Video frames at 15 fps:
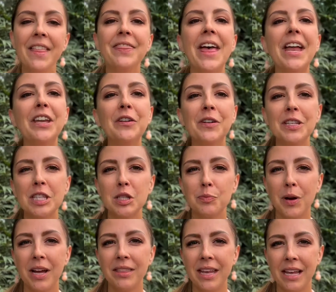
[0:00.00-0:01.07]
Then you can
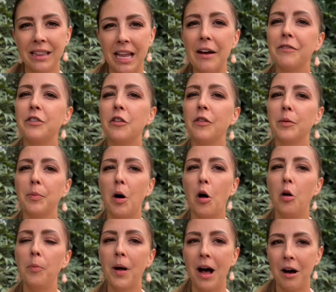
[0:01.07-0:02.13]
spread that leftover
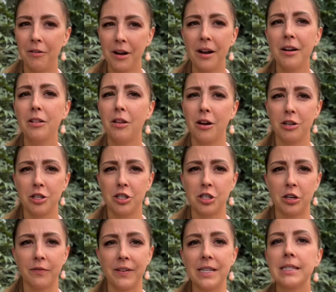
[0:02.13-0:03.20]
pulp out on a large
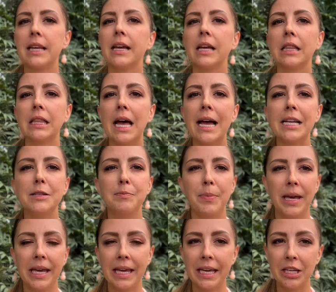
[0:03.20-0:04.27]
surface like a lined
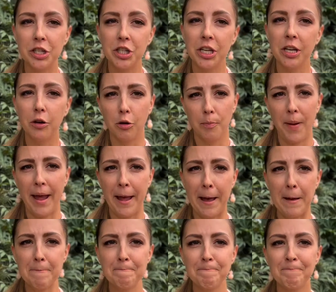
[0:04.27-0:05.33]
baking sheet or
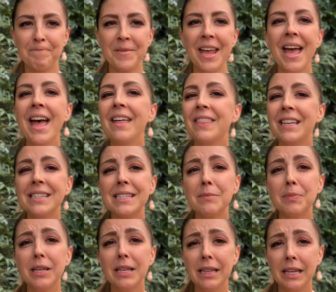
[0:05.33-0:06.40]
pan. Then
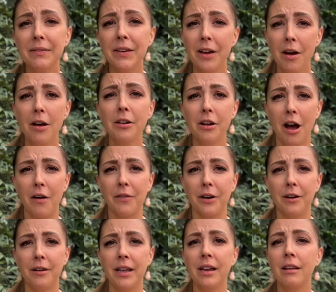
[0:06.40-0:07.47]
simply leave it
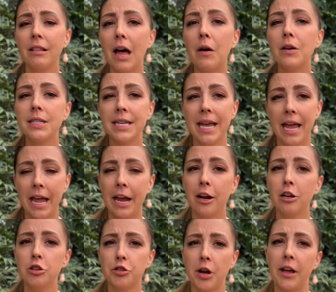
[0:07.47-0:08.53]
uncovered and allow it to
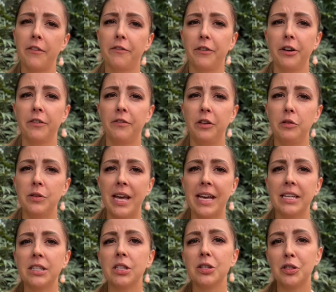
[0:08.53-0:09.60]
air dry for a few
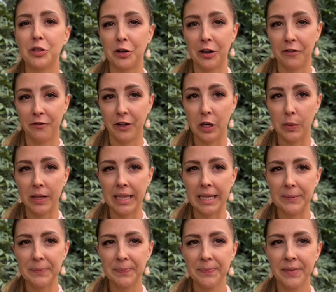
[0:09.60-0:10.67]
days, stirring frequently.